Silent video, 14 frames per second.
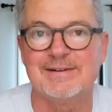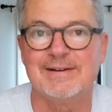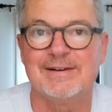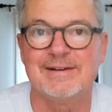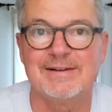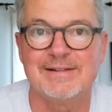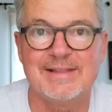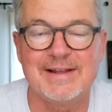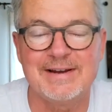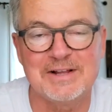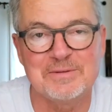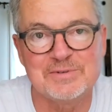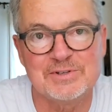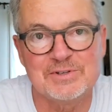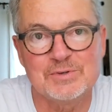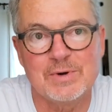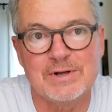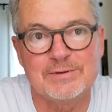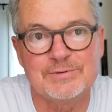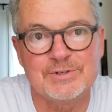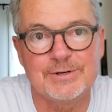That helps as
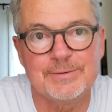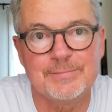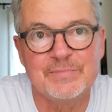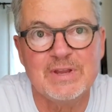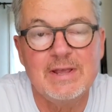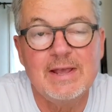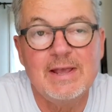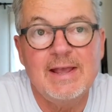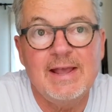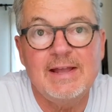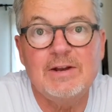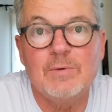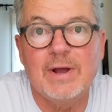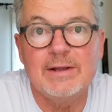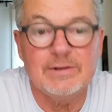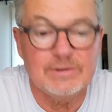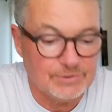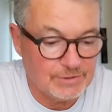well. So anyway,